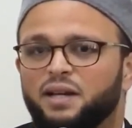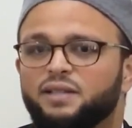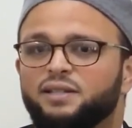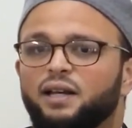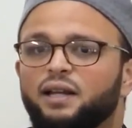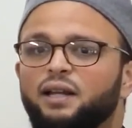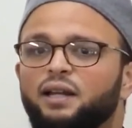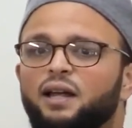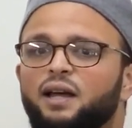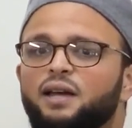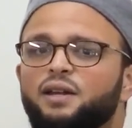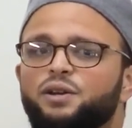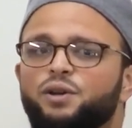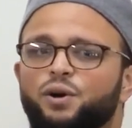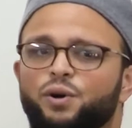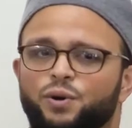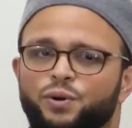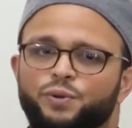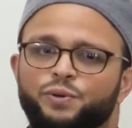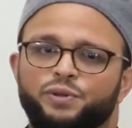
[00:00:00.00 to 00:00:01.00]
Because Allah
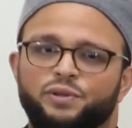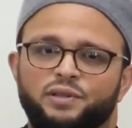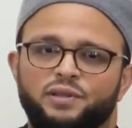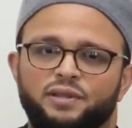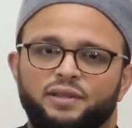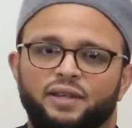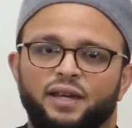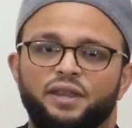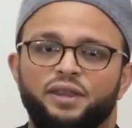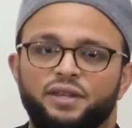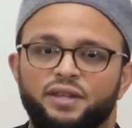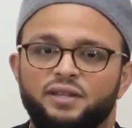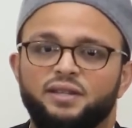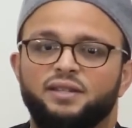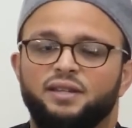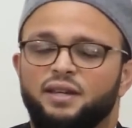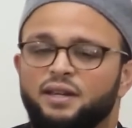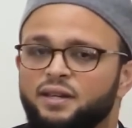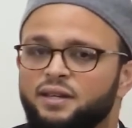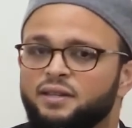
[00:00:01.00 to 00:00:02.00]
knows that
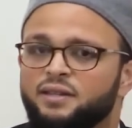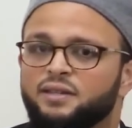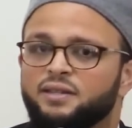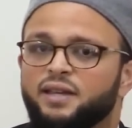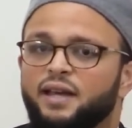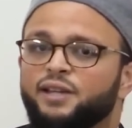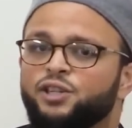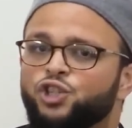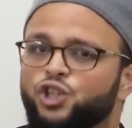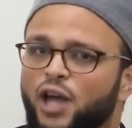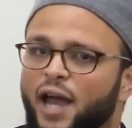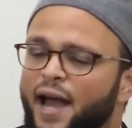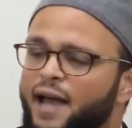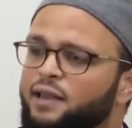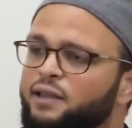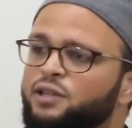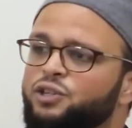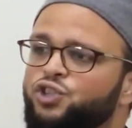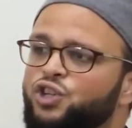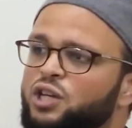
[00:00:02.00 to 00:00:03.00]
this is a
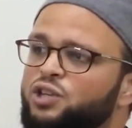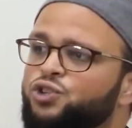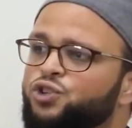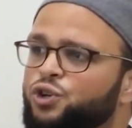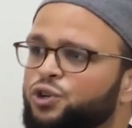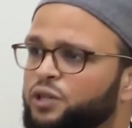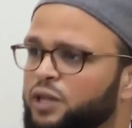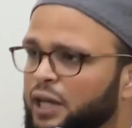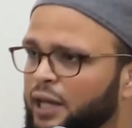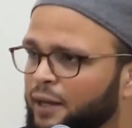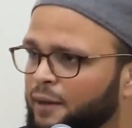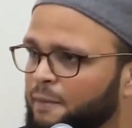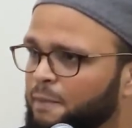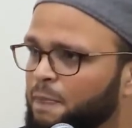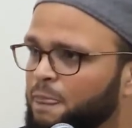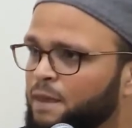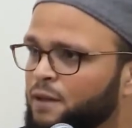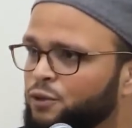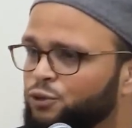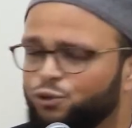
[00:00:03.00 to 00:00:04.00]
challenging journey
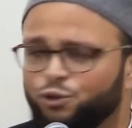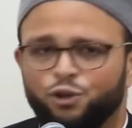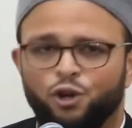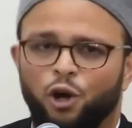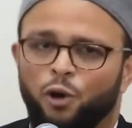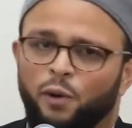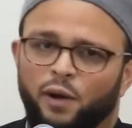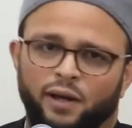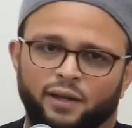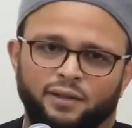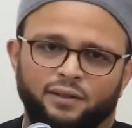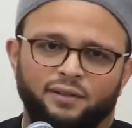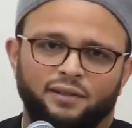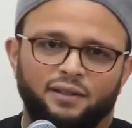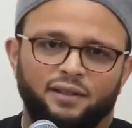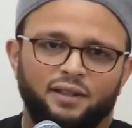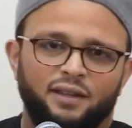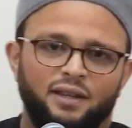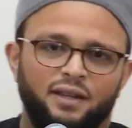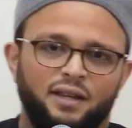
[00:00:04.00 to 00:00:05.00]
to go on.
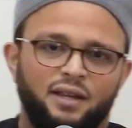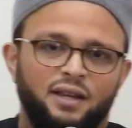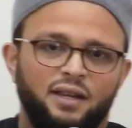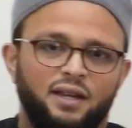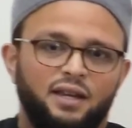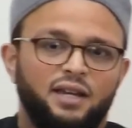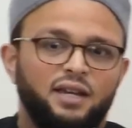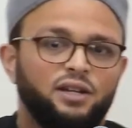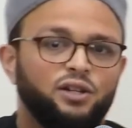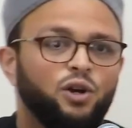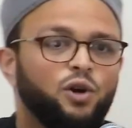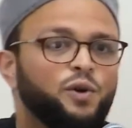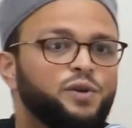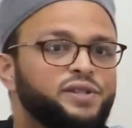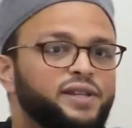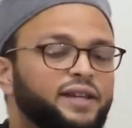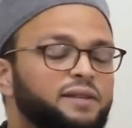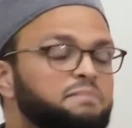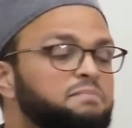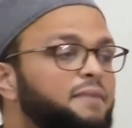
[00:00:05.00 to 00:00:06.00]
He
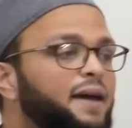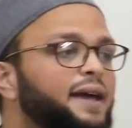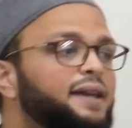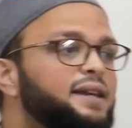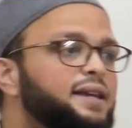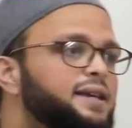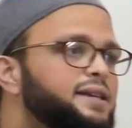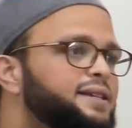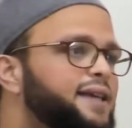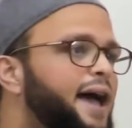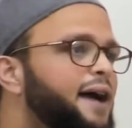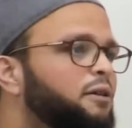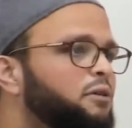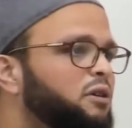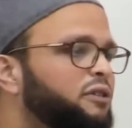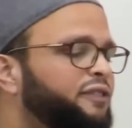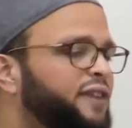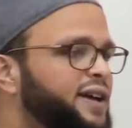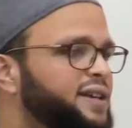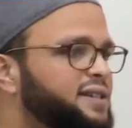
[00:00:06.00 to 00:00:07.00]
knows that many
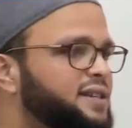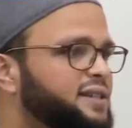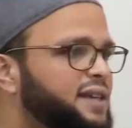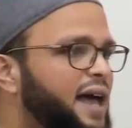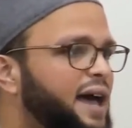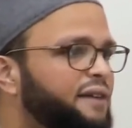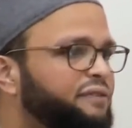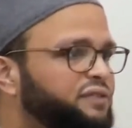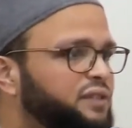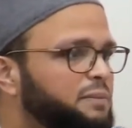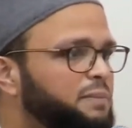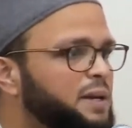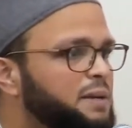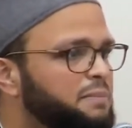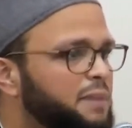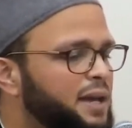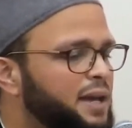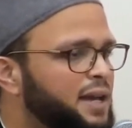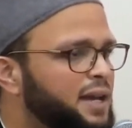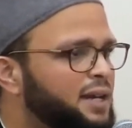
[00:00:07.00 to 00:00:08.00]
sacrifices have to
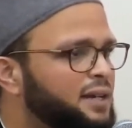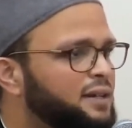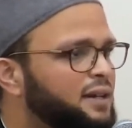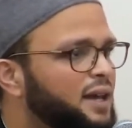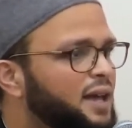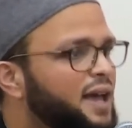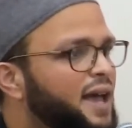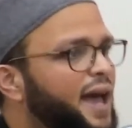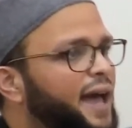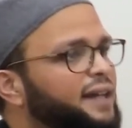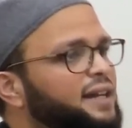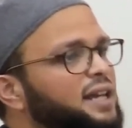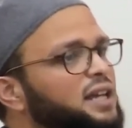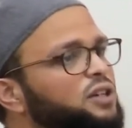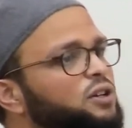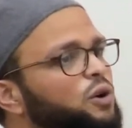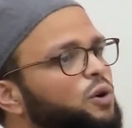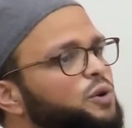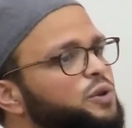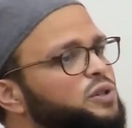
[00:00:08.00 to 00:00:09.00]
be made, and
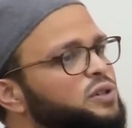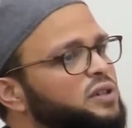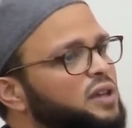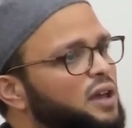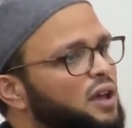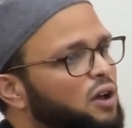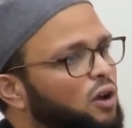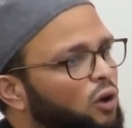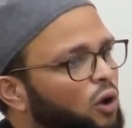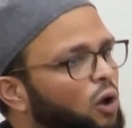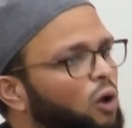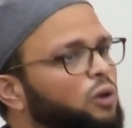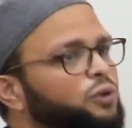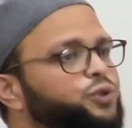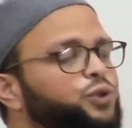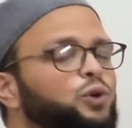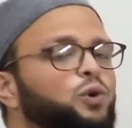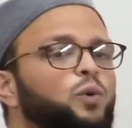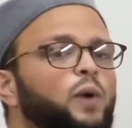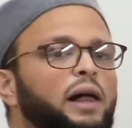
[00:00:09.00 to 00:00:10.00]
He knows
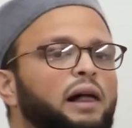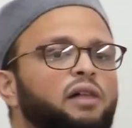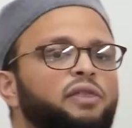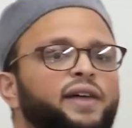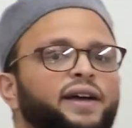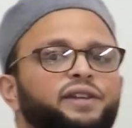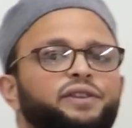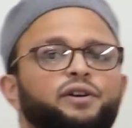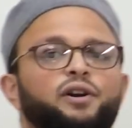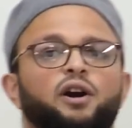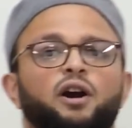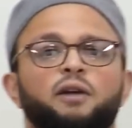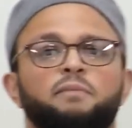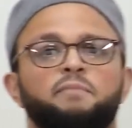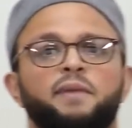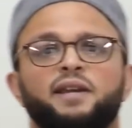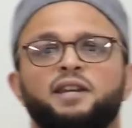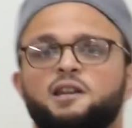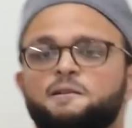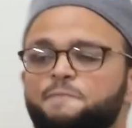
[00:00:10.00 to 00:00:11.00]
all too well that there
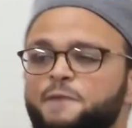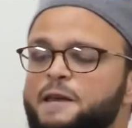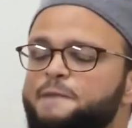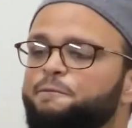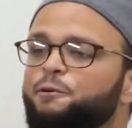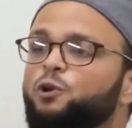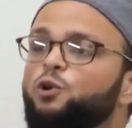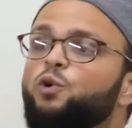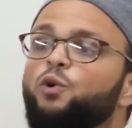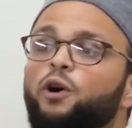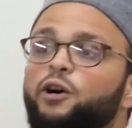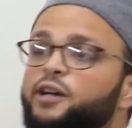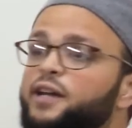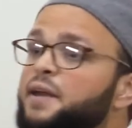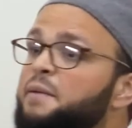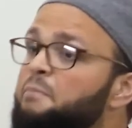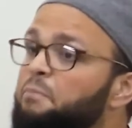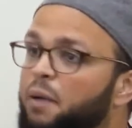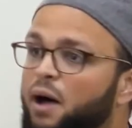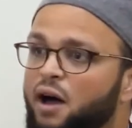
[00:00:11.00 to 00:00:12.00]
are many people who
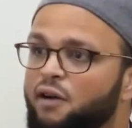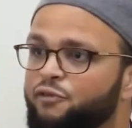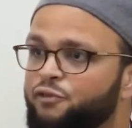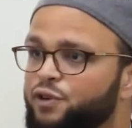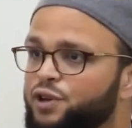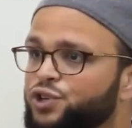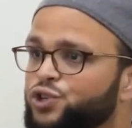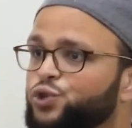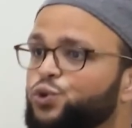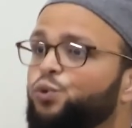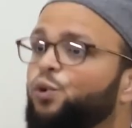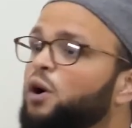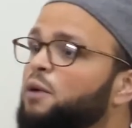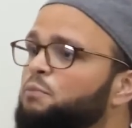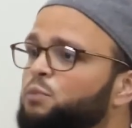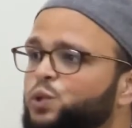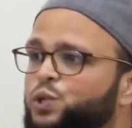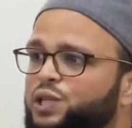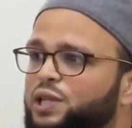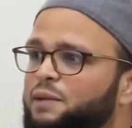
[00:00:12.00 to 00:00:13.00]
are impoverished, who
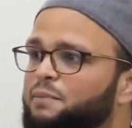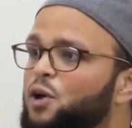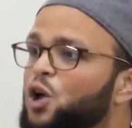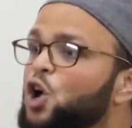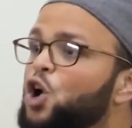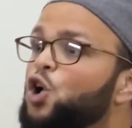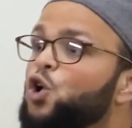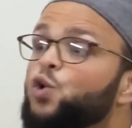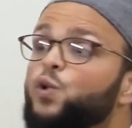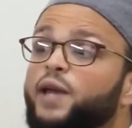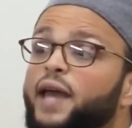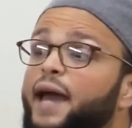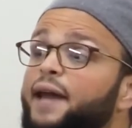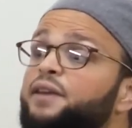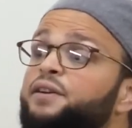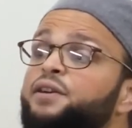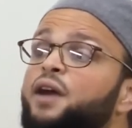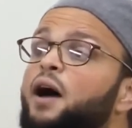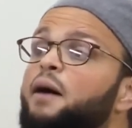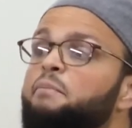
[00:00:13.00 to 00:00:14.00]
are Muslim, who
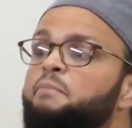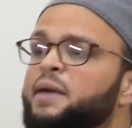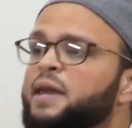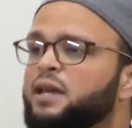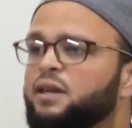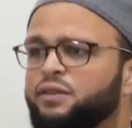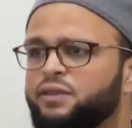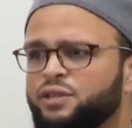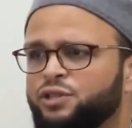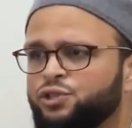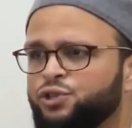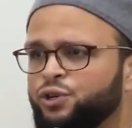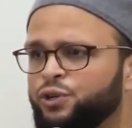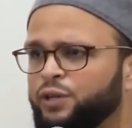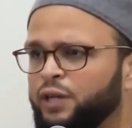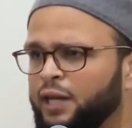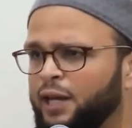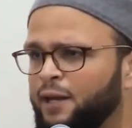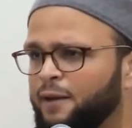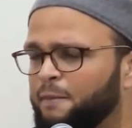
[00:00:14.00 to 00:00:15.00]
cannot make this
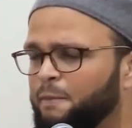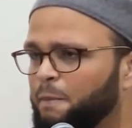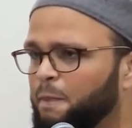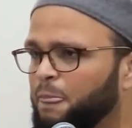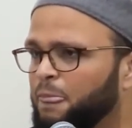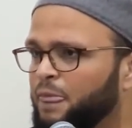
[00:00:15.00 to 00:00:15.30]
journey.